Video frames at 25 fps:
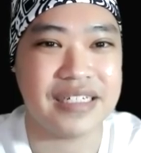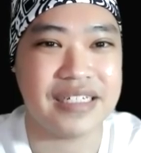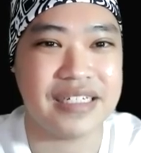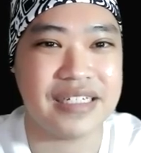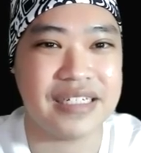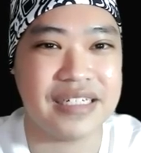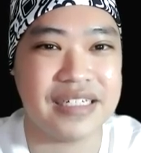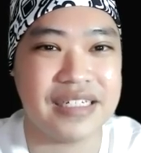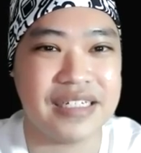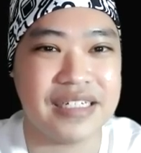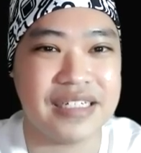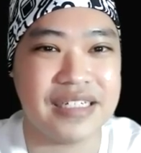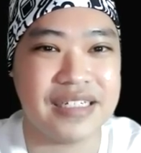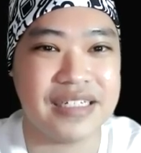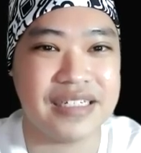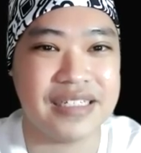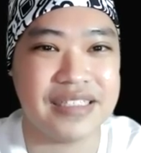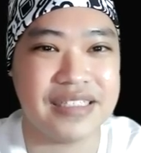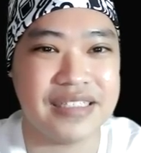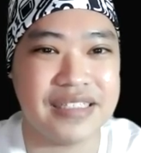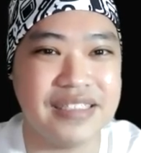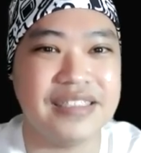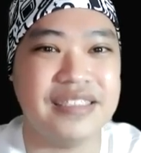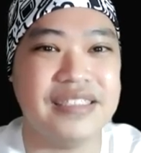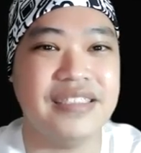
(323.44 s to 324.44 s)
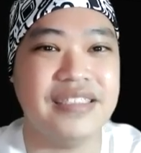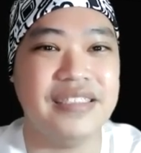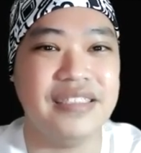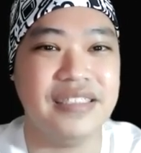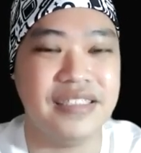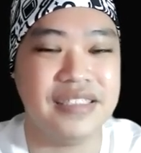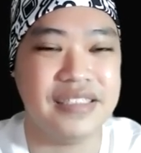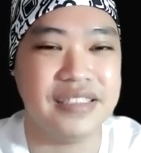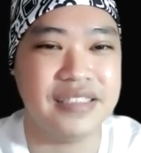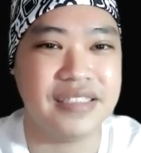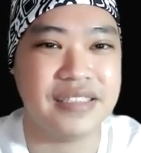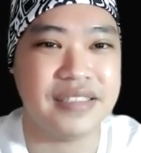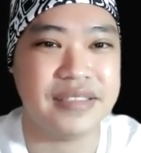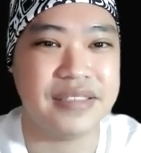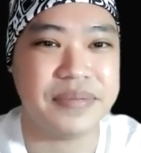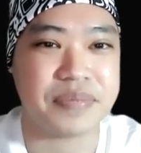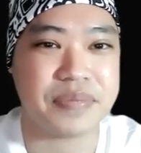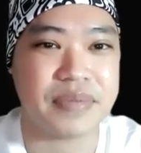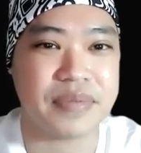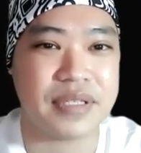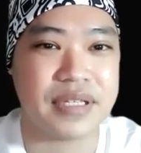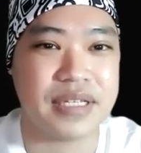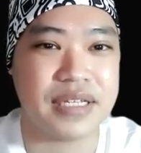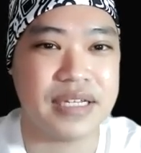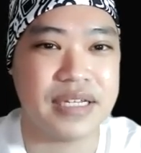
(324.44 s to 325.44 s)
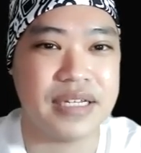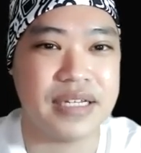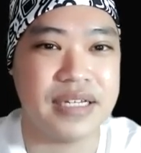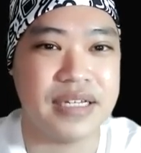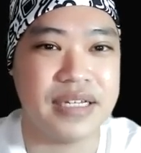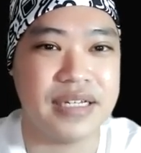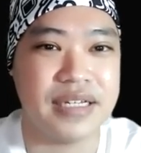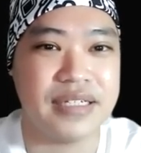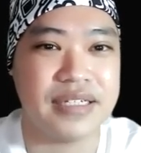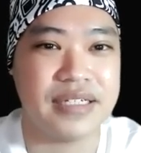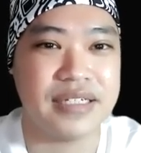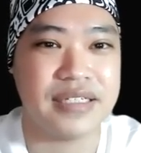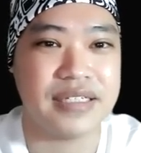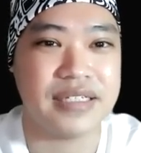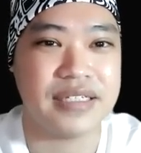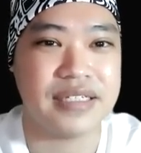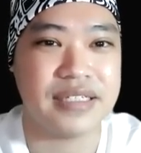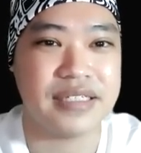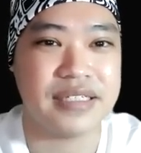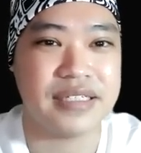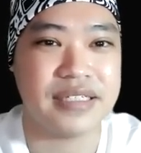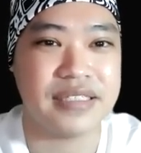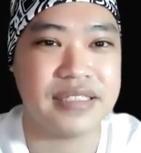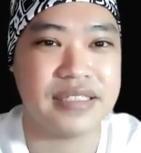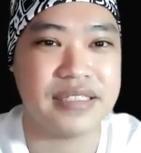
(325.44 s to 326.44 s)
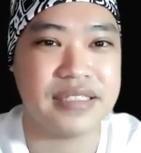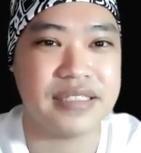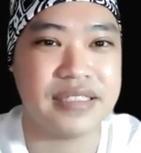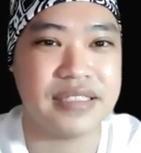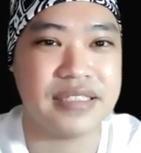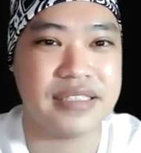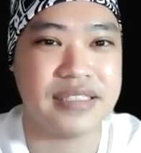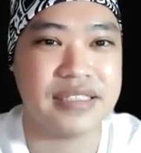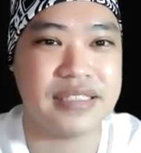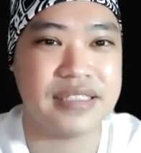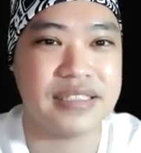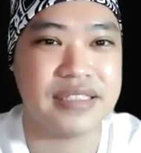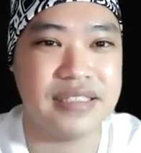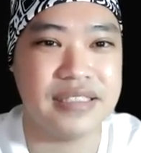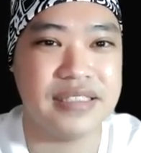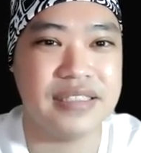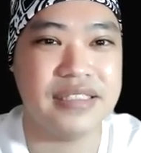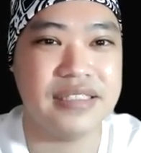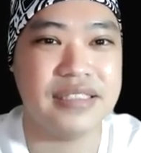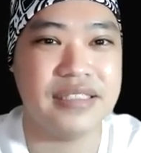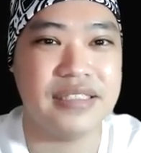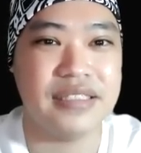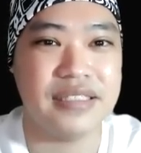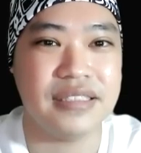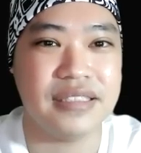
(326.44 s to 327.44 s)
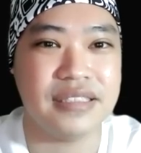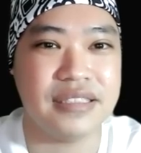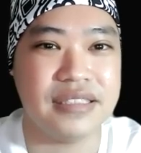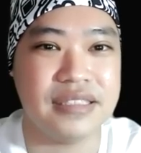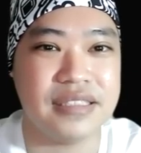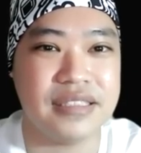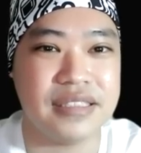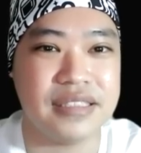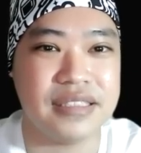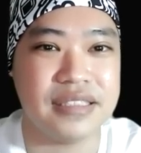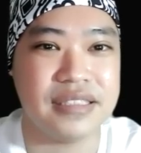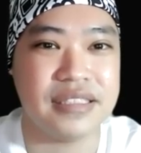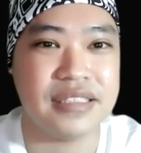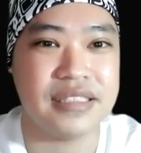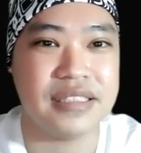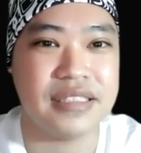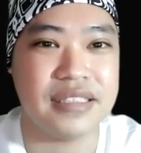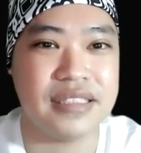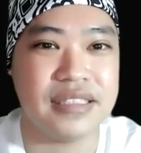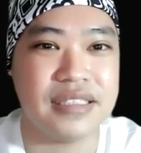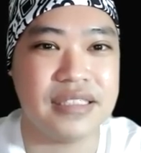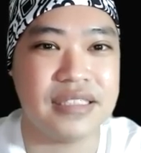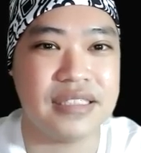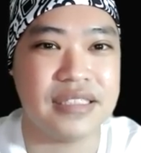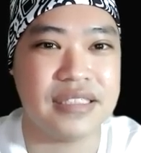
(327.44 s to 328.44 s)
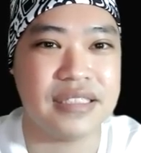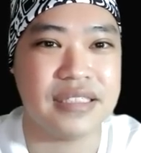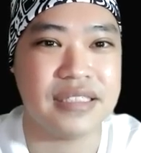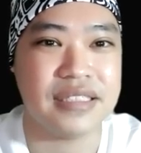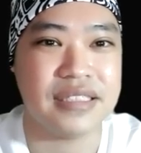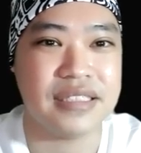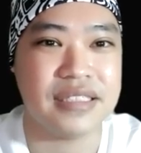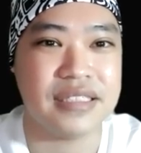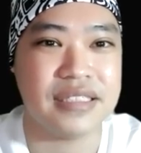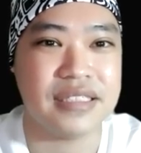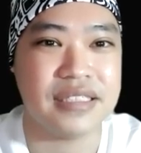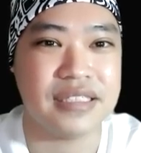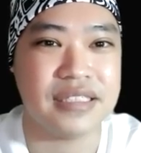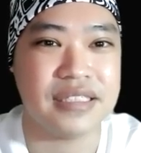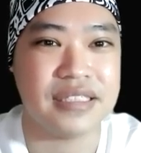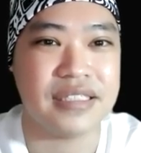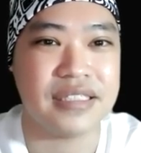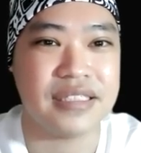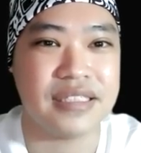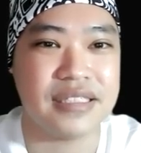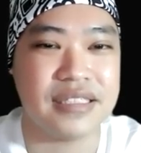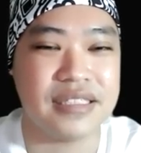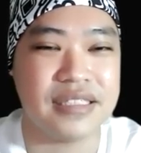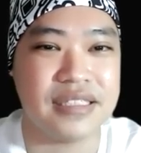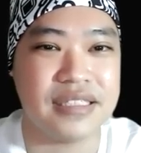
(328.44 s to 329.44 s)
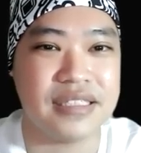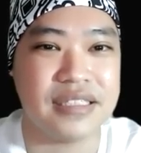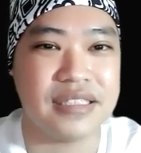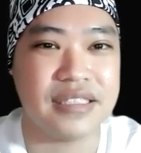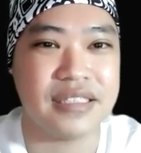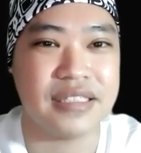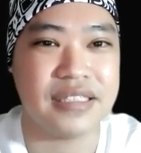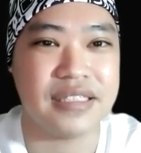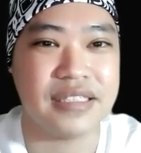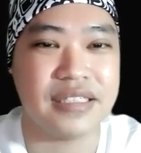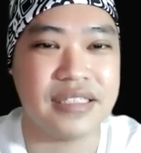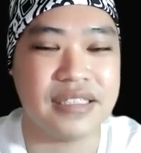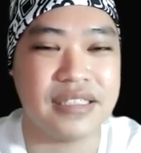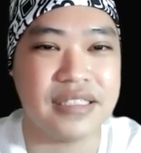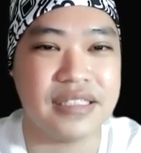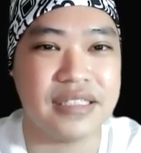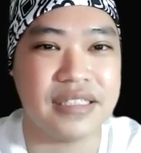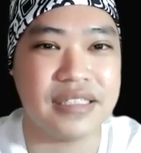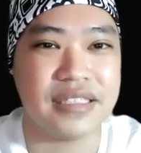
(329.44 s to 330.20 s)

The person shown says nothing.